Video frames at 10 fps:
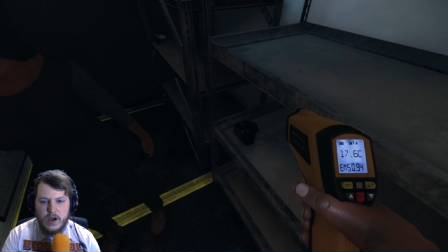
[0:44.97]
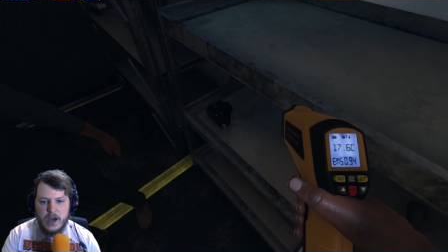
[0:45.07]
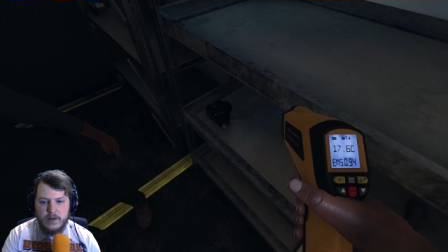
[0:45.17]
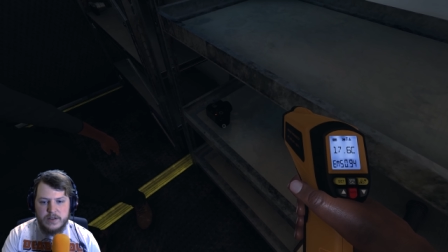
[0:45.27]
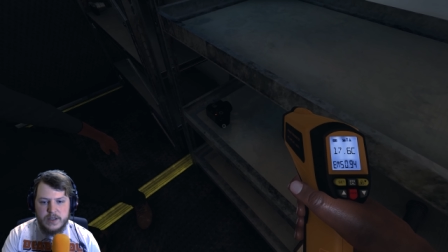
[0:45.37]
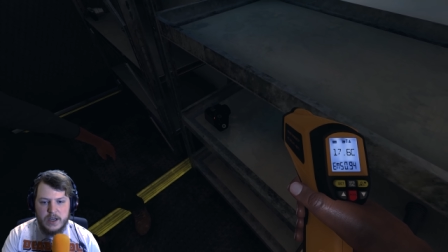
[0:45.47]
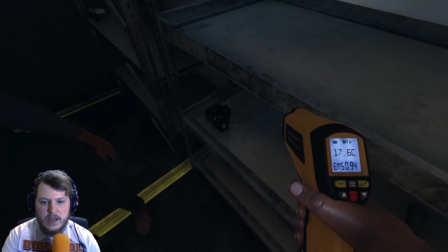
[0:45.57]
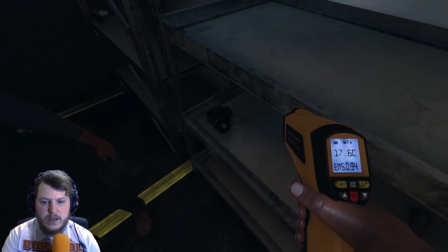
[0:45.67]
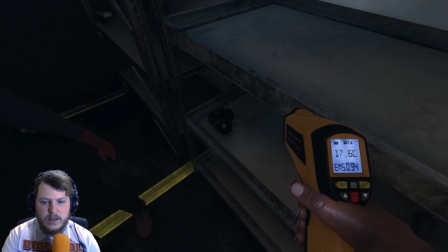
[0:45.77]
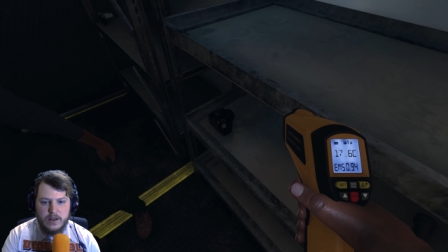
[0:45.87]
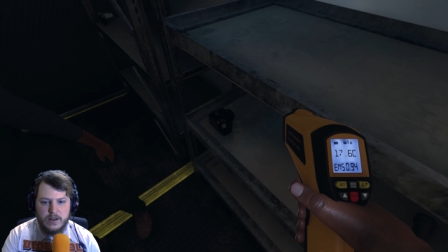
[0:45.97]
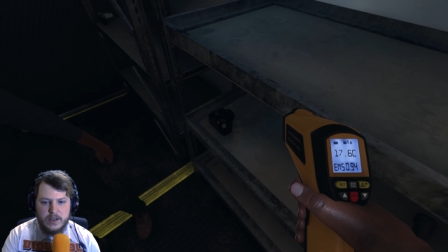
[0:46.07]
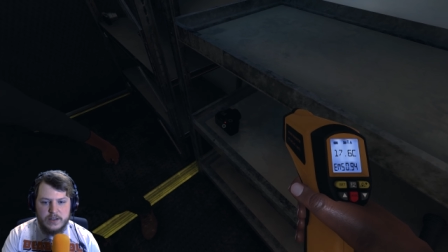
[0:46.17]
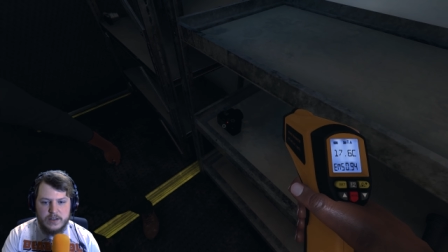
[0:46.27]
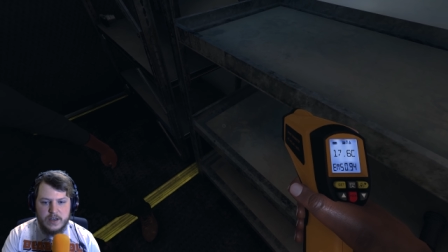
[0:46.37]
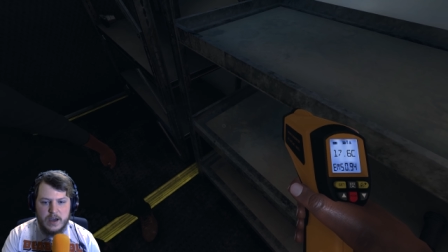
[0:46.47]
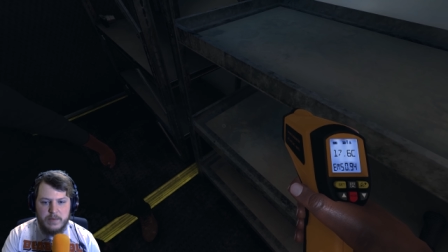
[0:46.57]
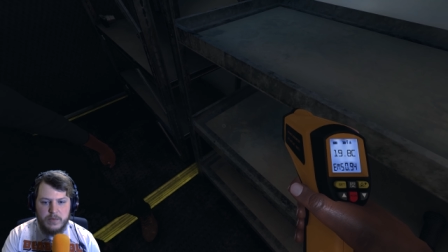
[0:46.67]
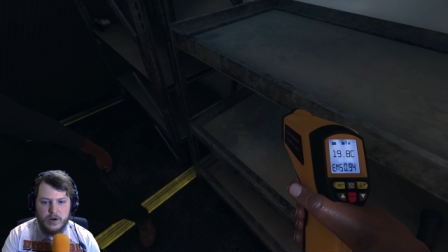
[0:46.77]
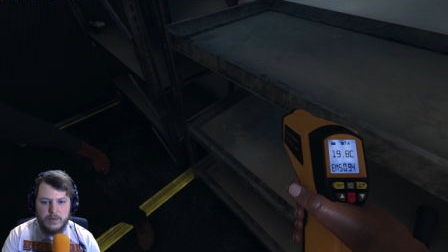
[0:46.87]
I'll take this
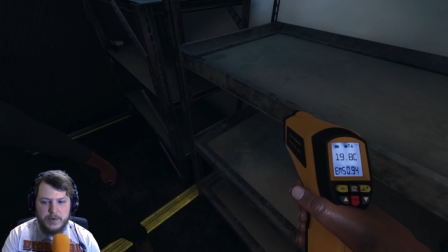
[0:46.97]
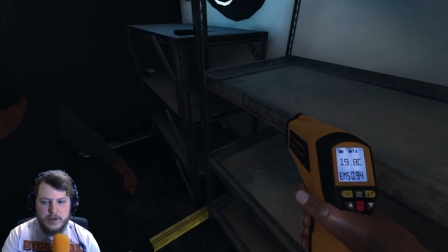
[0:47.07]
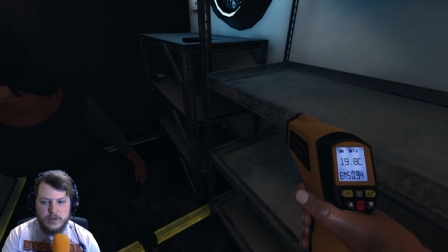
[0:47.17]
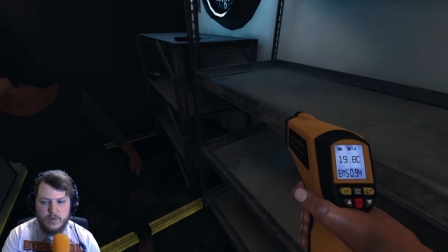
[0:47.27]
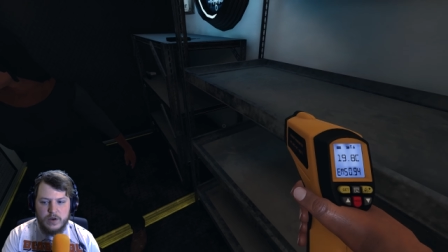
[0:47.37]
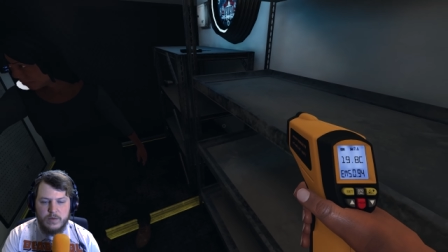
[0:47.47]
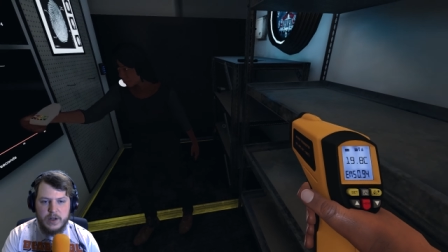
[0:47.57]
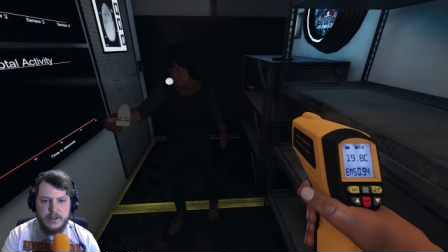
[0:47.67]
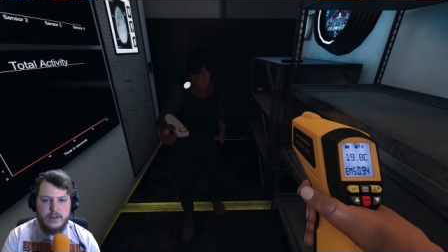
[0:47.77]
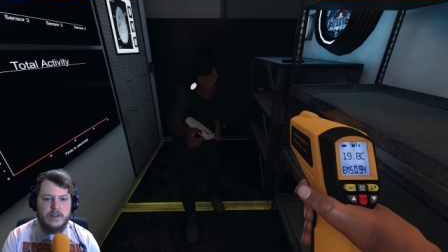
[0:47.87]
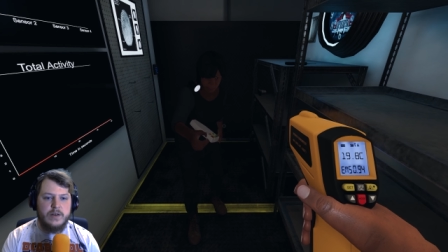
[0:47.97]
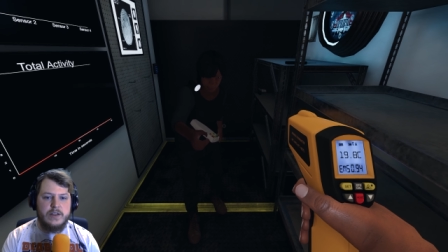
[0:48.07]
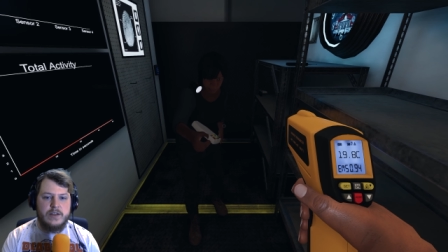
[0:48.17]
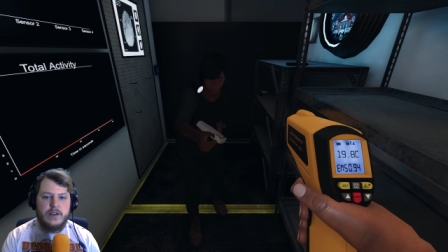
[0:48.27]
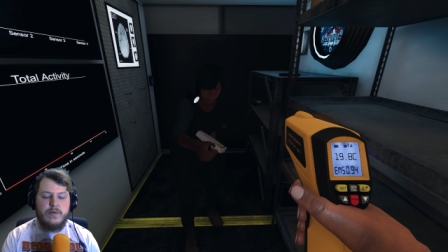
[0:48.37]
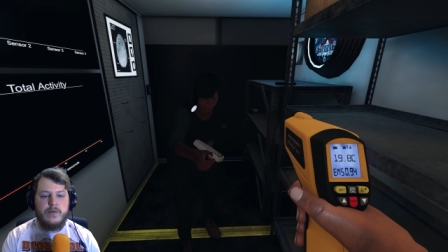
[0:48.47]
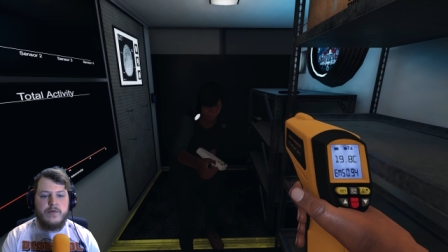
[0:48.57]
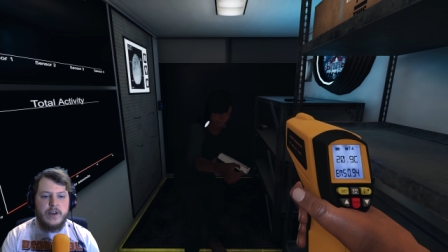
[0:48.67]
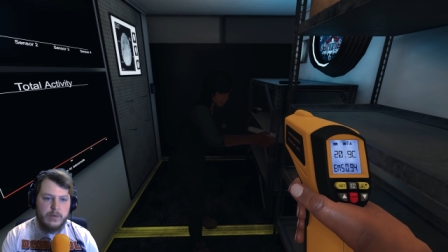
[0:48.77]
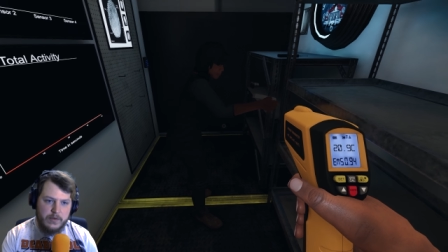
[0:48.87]
camera because what we'll like to do is if we
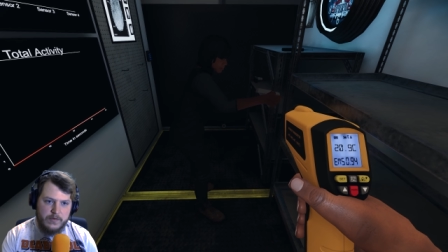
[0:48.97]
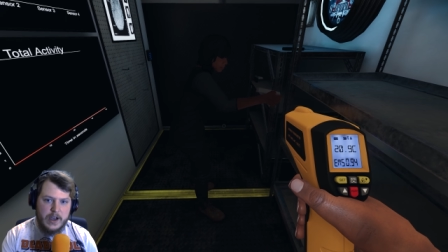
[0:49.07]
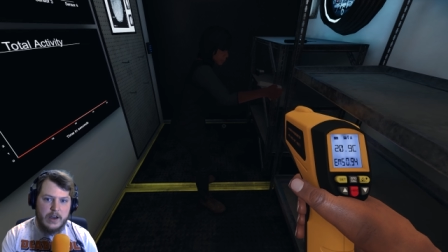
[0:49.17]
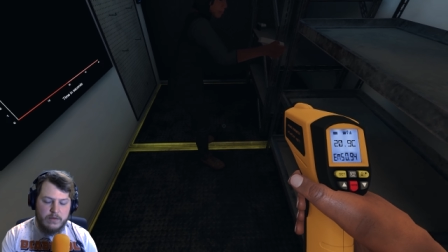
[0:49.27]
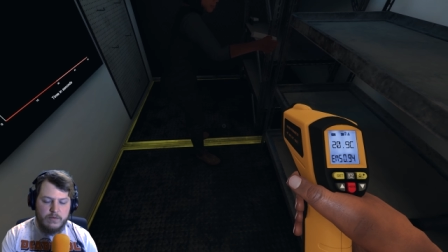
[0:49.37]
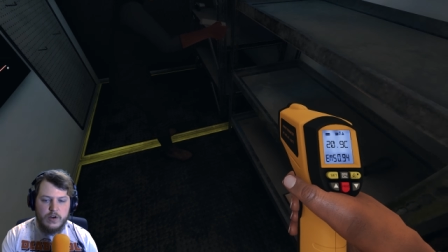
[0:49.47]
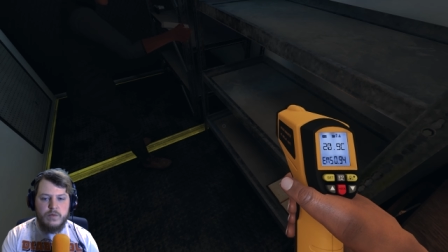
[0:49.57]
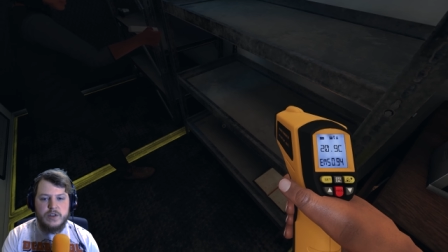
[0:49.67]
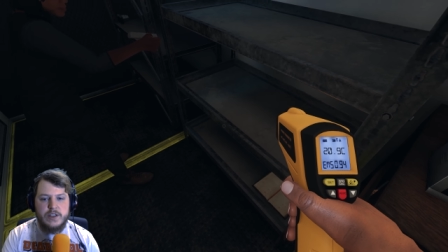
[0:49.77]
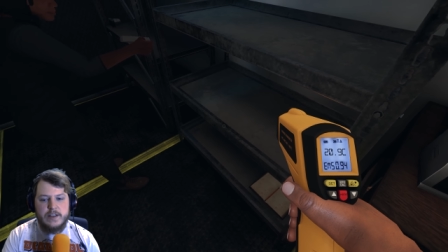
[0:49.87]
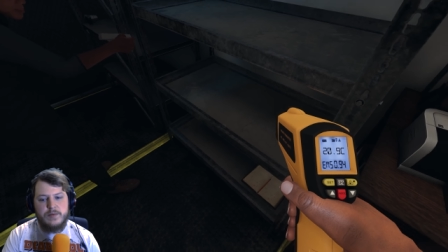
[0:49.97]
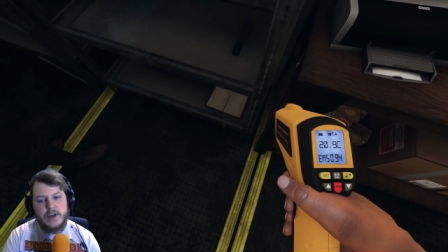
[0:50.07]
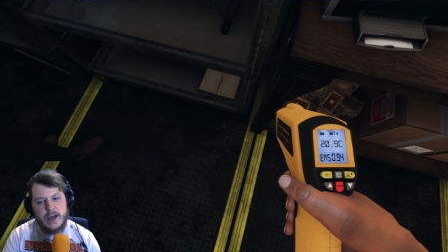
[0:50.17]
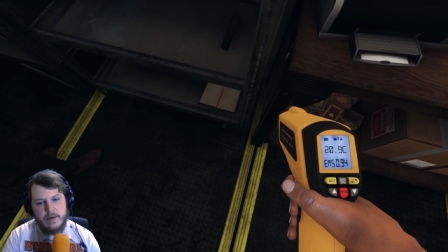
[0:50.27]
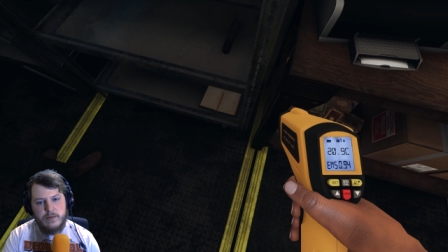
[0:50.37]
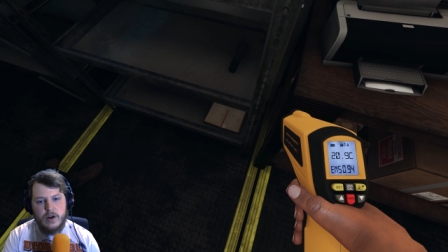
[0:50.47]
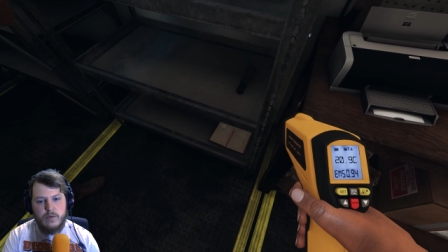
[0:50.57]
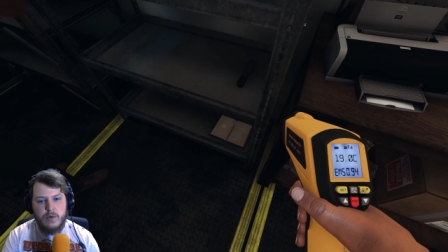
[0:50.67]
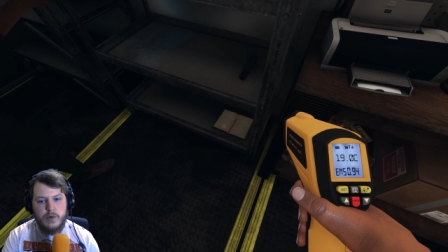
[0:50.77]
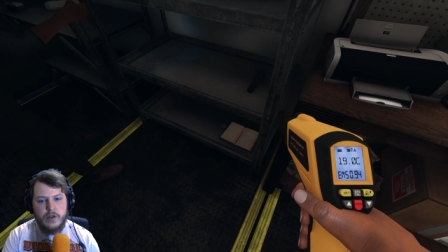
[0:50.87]
think we've found the room we'll set up a camera
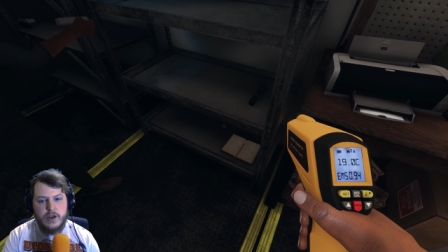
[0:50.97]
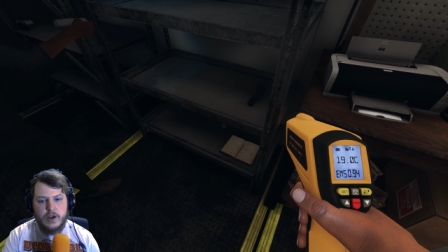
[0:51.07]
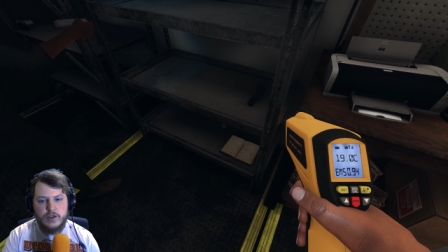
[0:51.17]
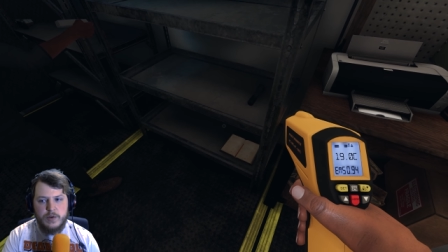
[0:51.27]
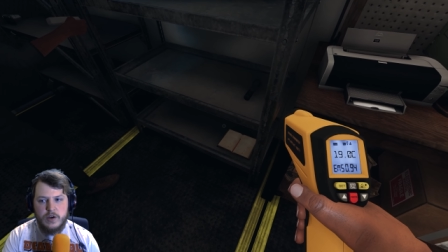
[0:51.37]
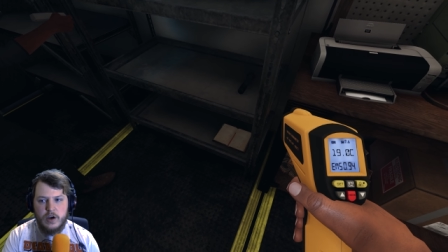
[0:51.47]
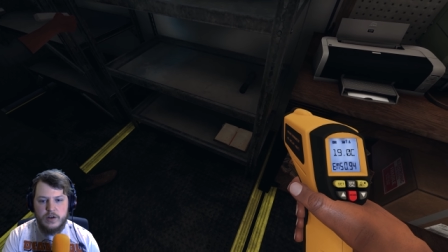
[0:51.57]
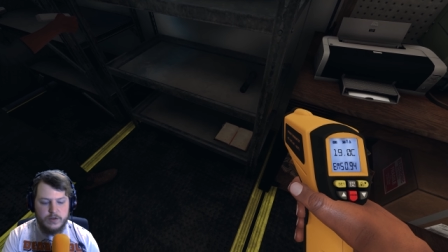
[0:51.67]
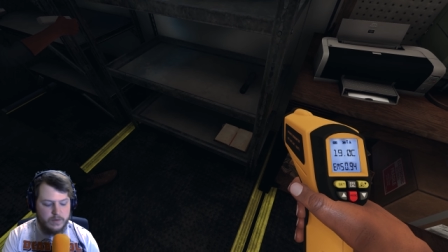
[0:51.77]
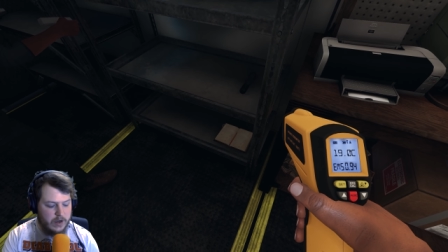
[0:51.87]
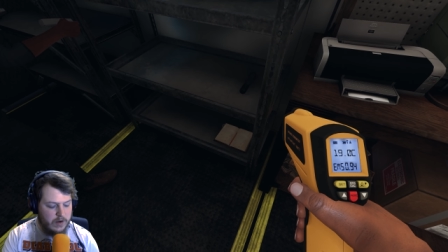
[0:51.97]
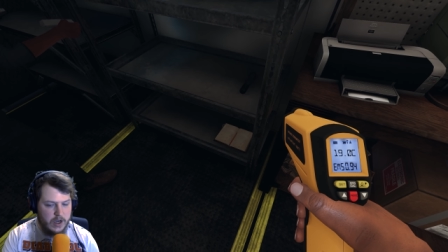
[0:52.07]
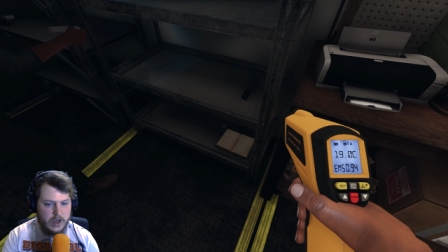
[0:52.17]
and we'll put the ghost book on as well.